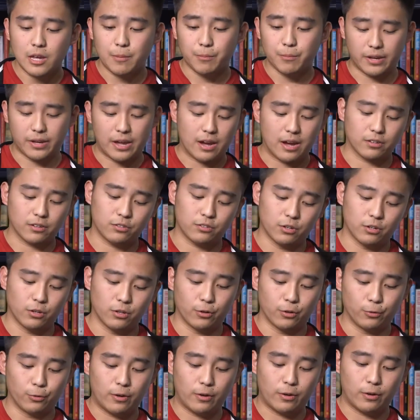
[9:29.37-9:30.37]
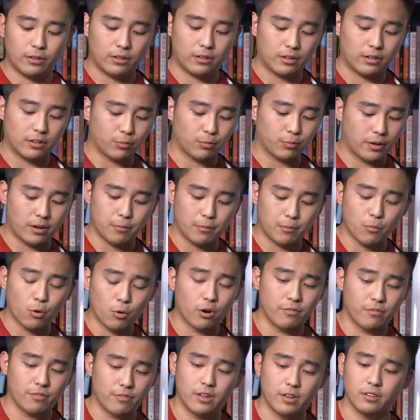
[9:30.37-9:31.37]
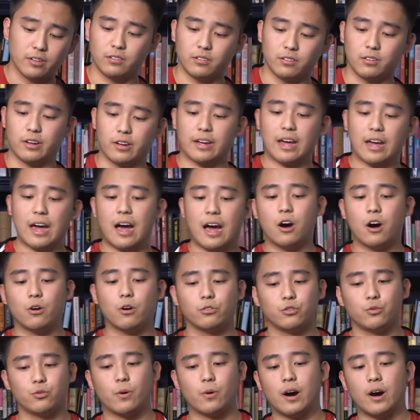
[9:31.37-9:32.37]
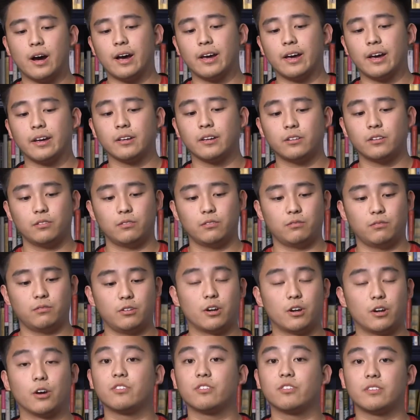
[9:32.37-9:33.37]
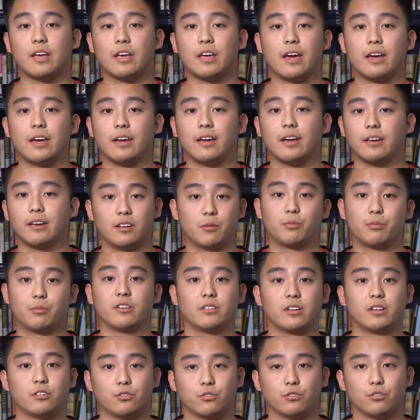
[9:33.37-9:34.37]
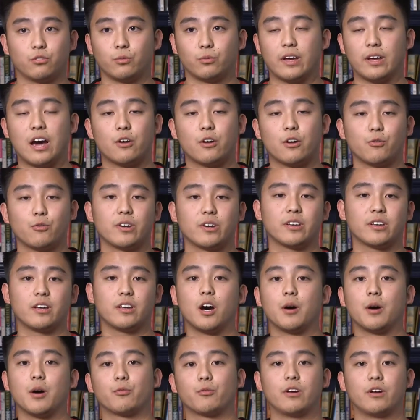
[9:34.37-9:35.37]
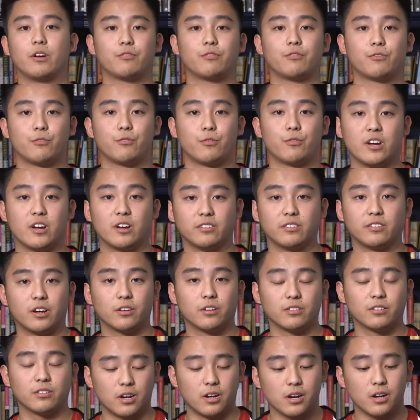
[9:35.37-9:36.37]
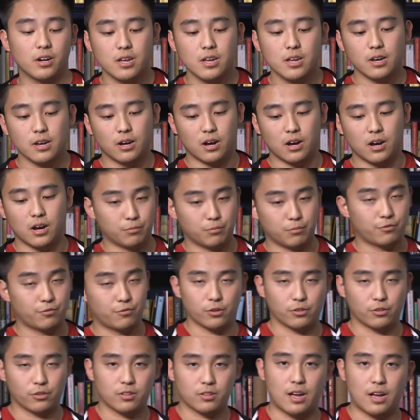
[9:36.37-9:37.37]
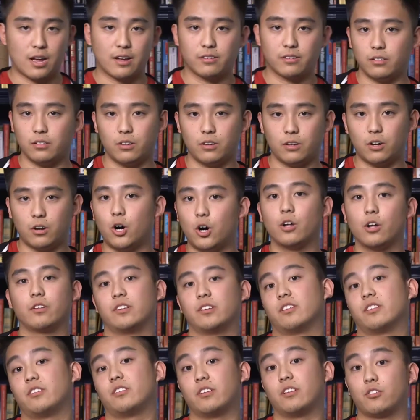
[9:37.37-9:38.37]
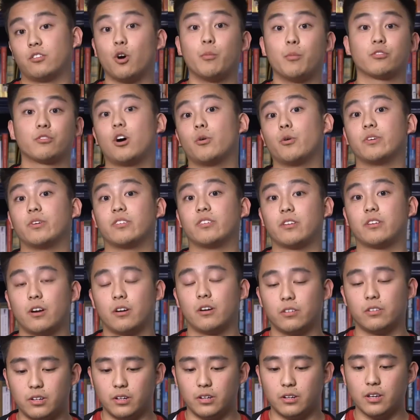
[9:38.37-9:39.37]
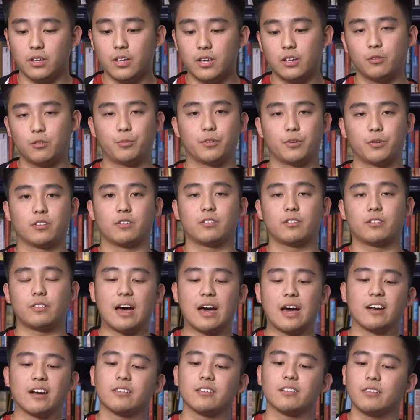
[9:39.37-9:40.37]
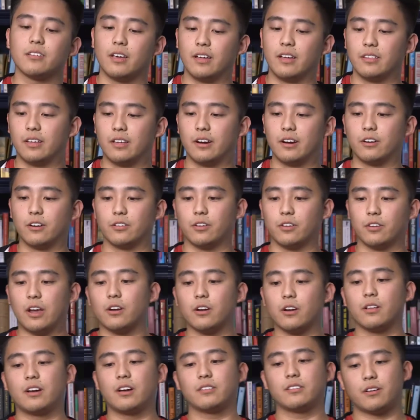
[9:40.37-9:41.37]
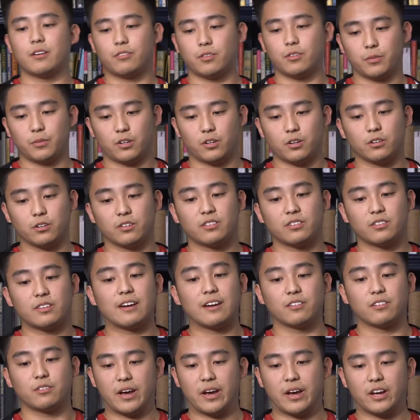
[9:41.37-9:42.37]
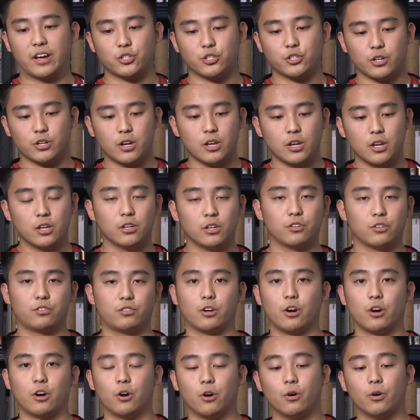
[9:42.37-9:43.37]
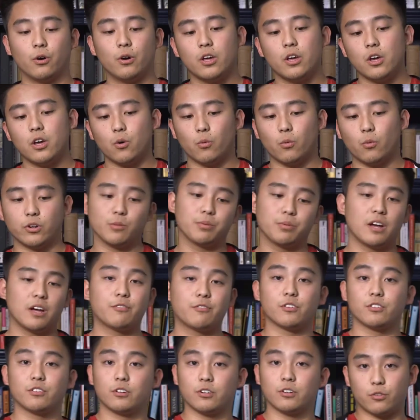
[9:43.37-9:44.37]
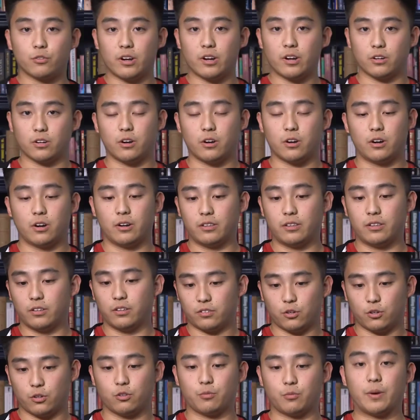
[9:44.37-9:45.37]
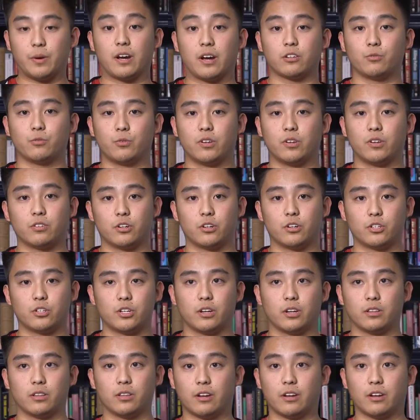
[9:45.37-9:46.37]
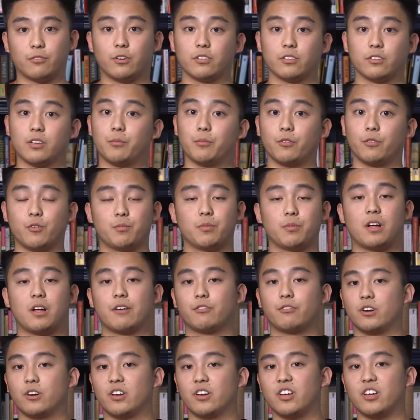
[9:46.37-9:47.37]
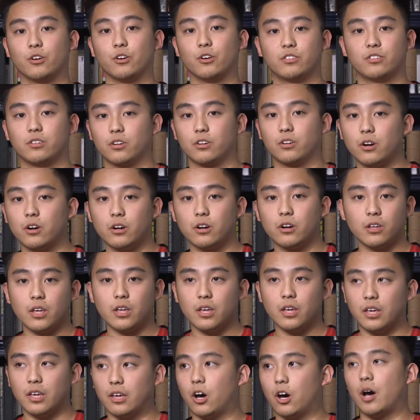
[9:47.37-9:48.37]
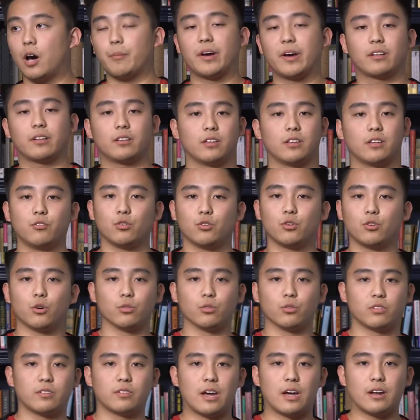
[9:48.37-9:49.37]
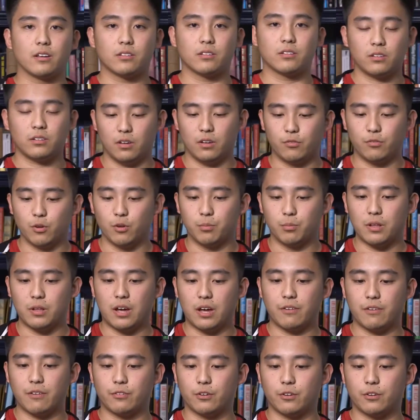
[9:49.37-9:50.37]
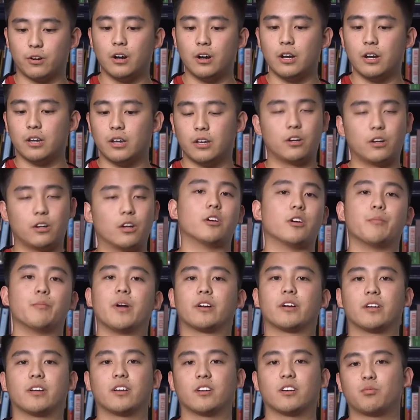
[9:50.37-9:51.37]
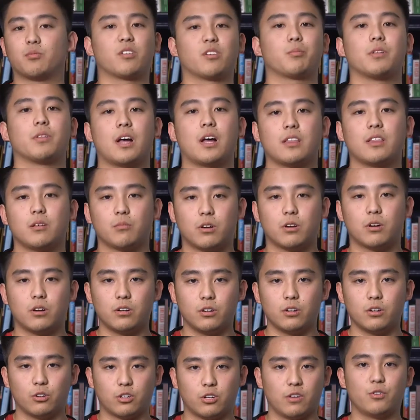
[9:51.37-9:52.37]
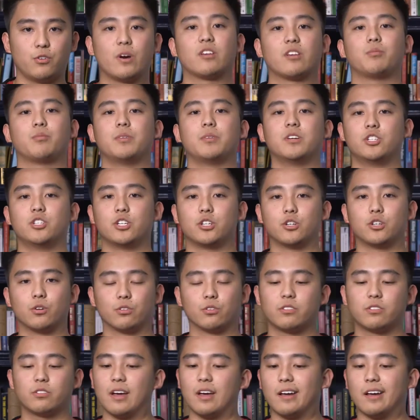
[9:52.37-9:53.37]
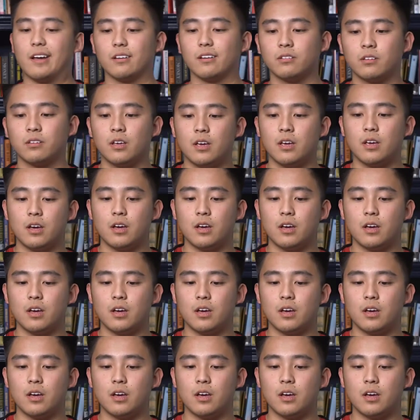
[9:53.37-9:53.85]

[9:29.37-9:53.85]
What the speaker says: But yeah, so explaining more of this is like, how do I stay in a presidential suite? How do I get upgraded for free on Delta to first class? All of this is almost always guaranteed because of status, and their airlines have something called a status match. So when you apply for a certain credit card, and this goes back to researching, like for example, if you apply for a Hilton card, it automatically gives you gold status. If you apply for the American Express Platinum card, it'll give you SPG gold status.